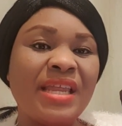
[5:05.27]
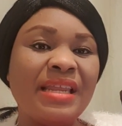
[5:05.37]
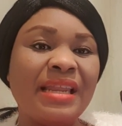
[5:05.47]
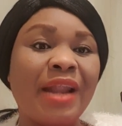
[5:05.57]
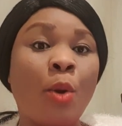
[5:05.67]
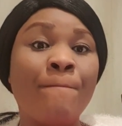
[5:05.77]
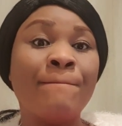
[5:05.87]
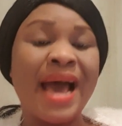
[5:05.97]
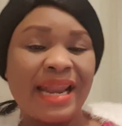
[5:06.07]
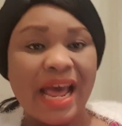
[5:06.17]
in an
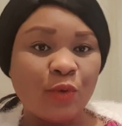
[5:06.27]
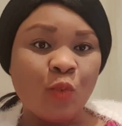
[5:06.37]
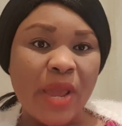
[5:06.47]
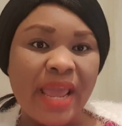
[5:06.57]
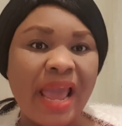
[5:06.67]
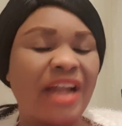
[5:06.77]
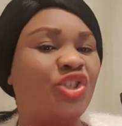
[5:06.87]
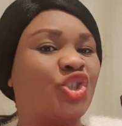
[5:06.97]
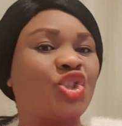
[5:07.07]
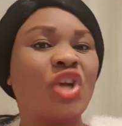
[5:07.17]
unmannered way,
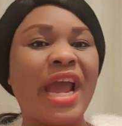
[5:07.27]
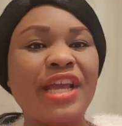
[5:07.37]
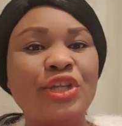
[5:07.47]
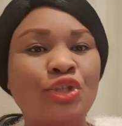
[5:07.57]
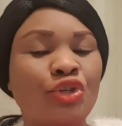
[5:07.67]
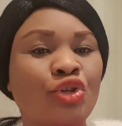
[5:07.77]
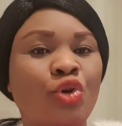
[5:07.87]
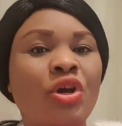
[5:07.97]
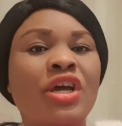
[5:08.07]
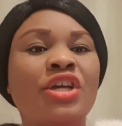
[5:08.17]
and trying
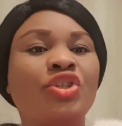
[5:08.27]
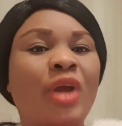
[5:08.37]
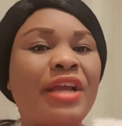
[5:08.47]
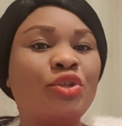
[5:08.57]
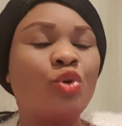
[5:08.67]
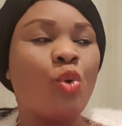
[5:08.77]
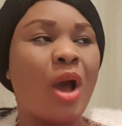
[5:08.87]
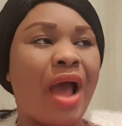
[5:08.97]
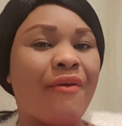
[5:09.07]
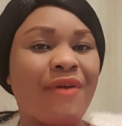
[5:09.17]

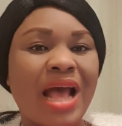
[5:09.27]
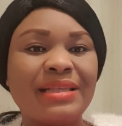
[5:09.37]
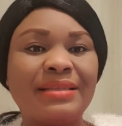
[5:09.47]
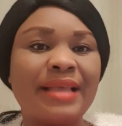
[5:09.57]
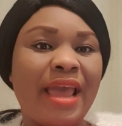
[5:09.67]
to harass